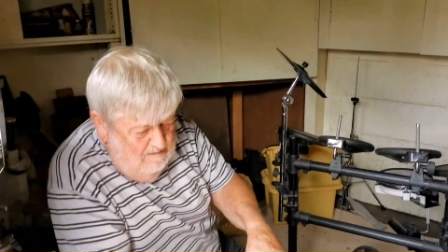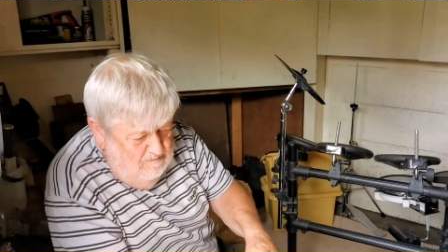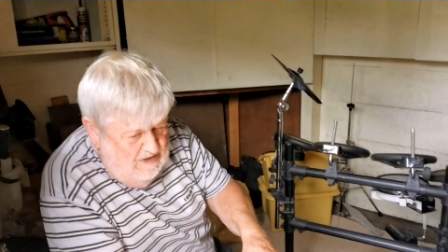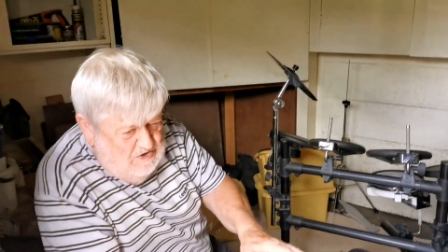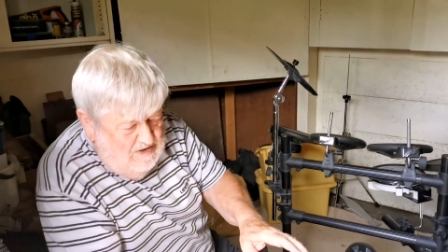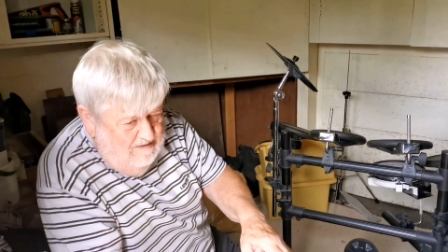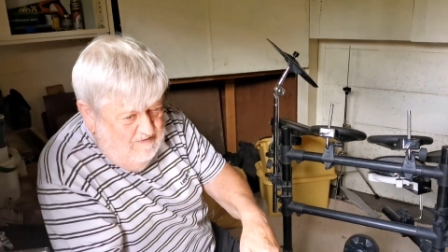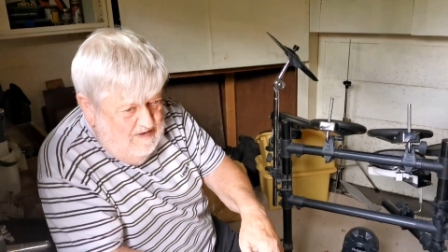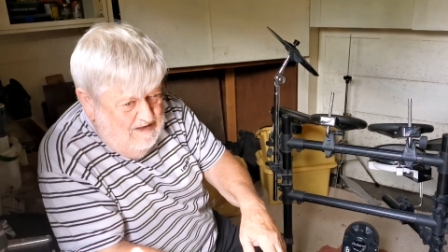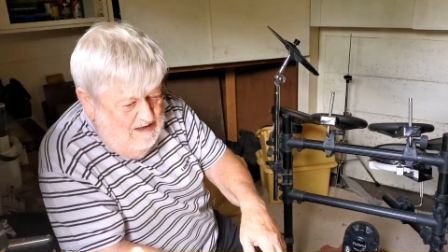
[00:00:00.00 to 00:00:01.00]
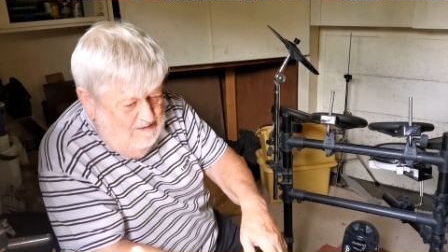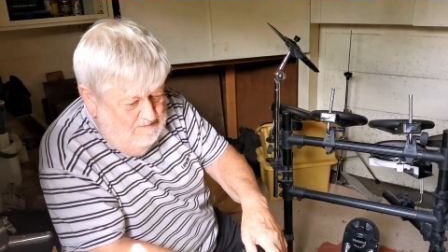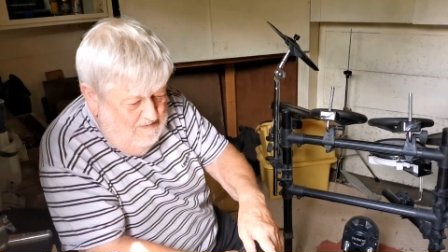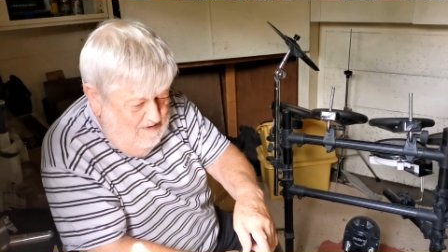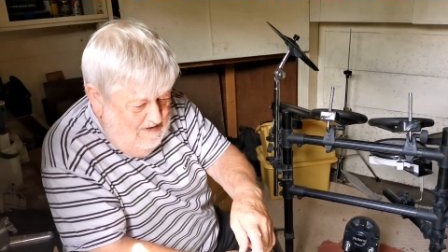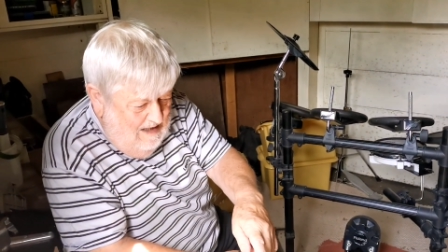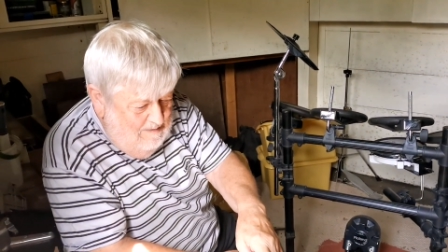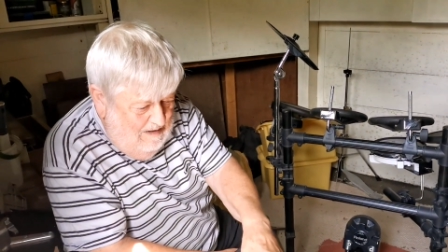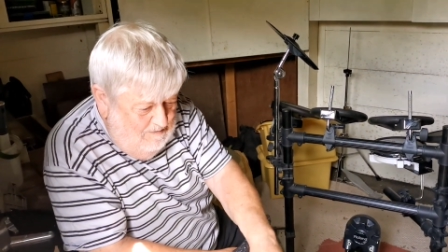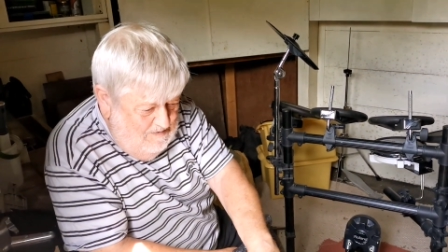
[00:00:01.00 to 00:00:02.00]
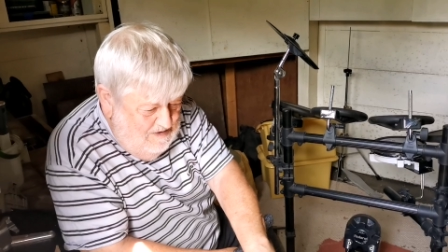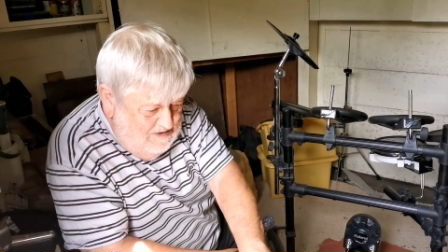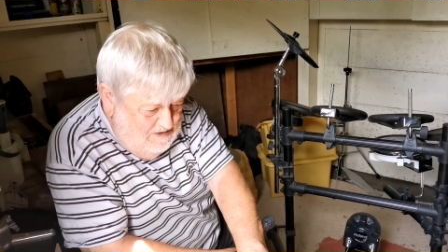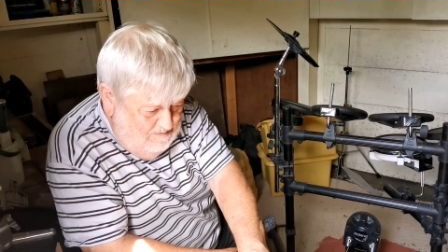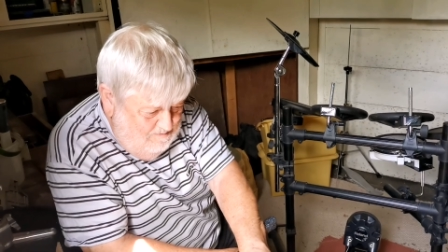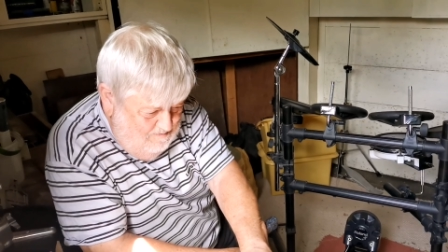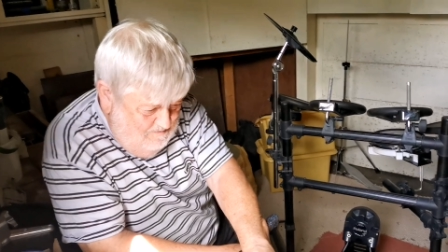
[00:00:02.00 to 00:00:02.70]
measured everything up and came up with this